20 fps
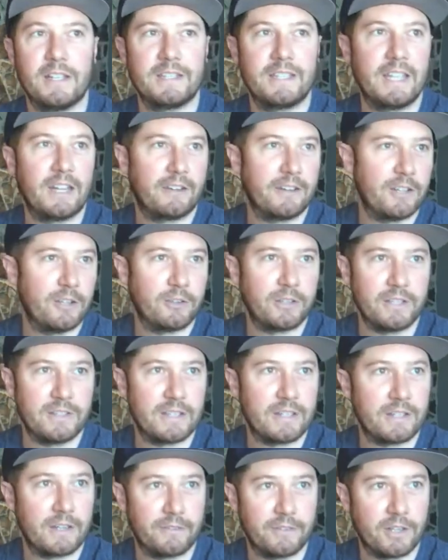and karaoke
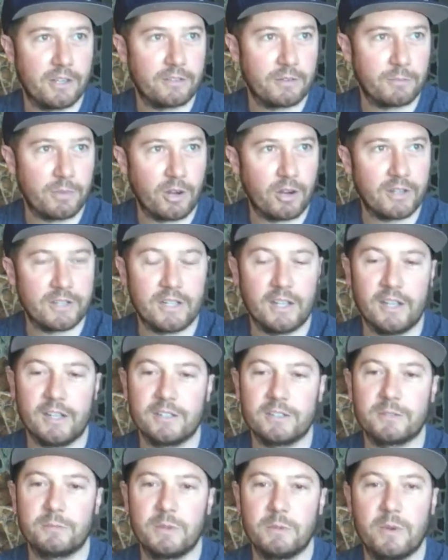that every other bar does.